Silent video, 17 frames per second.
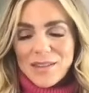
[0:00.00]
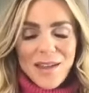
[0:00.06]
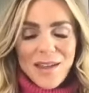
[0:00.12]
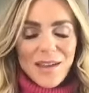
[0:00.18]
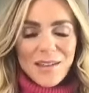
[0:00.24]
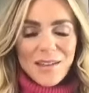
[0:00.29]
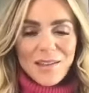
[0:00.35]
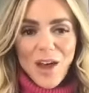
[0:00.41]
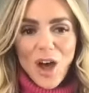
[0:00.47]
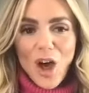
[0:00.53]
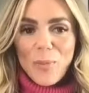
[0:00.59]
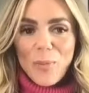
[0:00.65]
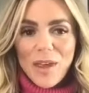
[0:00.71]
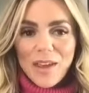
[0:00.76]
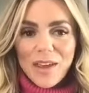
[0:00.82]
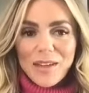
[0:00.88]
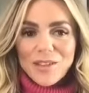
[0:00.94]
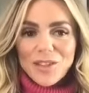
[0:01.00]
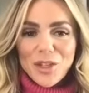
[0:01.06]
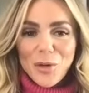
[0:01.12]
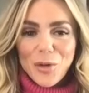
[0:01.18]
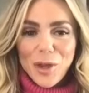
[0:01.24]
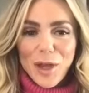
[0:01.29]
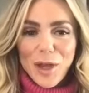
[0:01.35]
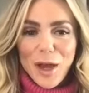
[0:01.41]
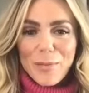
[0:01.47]
to helping and
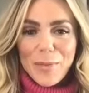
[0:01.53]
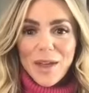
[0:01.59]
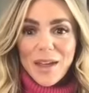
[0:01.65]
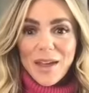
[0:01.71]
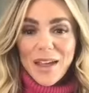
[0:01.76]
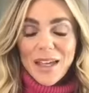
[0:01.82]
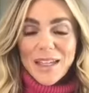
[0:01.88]
showing up